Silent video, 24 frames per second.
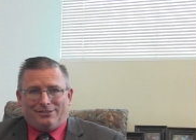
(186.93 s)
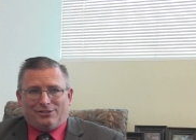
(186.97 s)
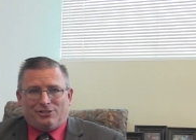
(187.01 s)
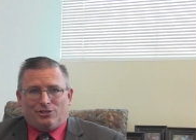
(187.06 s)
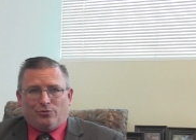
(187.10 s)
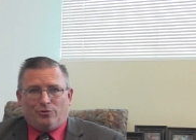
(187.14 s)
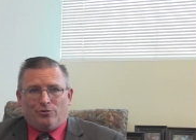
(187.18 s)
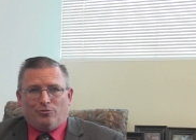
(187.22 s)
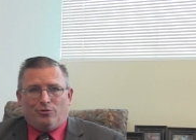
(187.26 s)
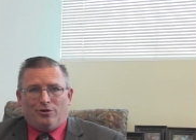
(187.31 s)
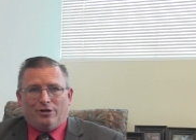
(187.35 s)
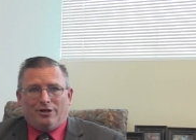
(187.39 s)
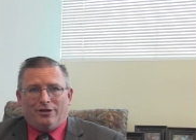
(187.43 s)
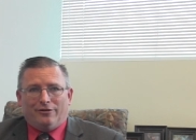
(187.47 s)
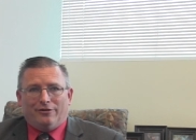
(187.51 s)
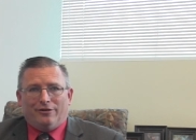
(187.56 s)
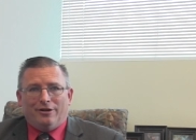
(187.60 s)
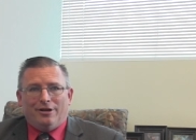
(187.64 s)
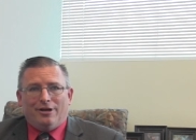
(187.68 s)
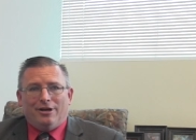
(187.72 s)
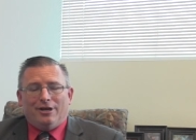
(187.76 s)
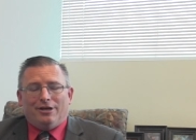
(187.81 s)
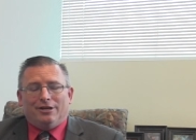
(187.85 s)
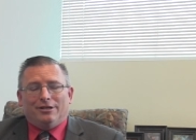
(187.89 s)
So we want
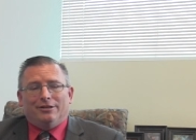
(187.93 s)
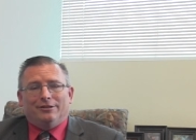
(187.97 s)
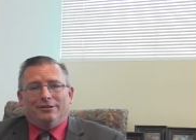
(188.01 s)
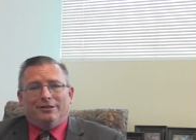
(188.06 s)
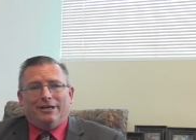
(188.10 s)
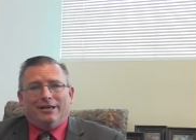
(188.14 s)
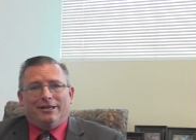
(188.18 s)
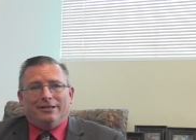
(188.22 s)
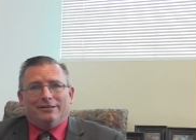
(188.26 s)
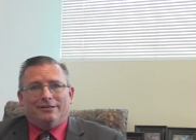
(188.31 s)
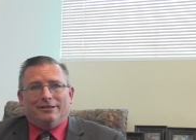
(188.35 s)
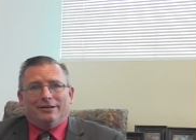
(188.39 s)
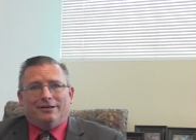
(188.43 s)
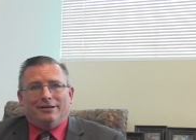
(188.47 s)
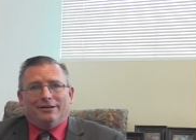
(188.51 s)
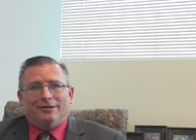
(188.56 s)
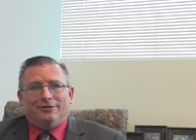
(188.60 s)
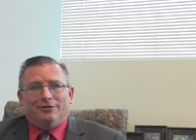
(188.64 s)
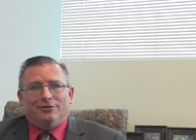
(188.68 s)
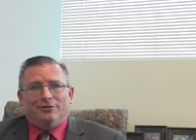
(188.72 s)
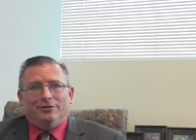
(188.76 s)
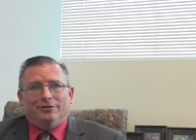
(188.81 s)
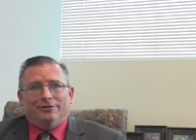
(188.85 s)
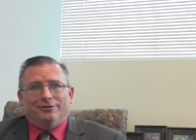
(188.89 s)
to get uh,
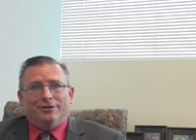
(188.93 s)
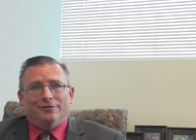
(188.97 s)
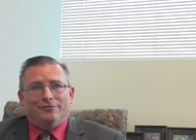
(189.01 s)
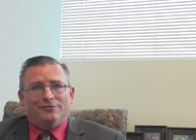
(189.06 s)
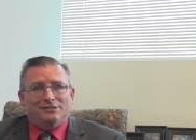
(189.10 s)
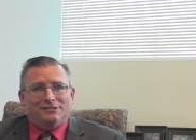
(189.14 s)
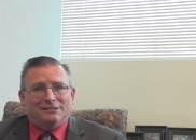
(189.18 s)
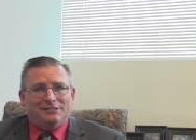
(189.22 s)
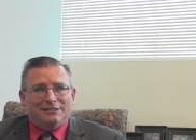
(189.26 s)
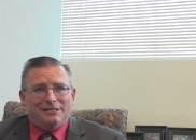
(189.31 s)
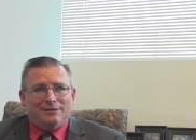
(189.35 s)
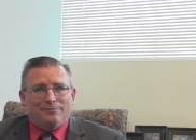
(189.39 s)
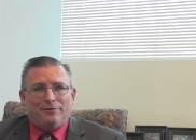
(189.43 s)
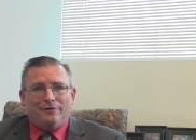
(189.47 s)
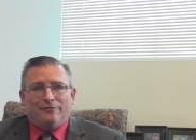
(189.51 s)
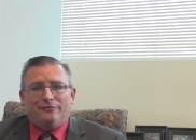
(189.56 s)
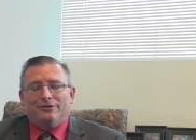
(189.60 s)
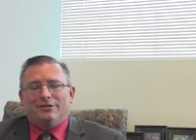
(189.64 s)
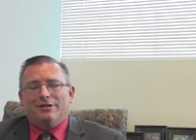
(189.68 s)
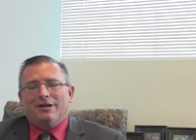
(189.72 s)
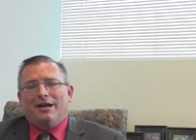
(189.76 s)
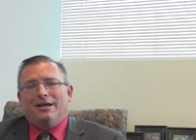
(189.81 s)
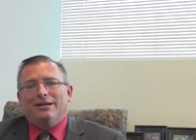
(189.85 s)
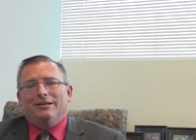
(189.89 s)
enough sleep
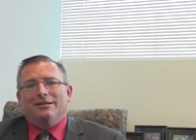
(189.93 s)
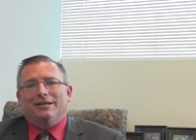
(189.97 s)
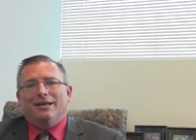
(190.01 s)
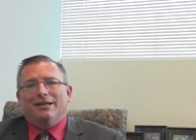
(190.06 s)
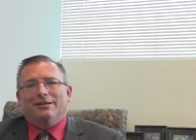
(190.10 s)
every night,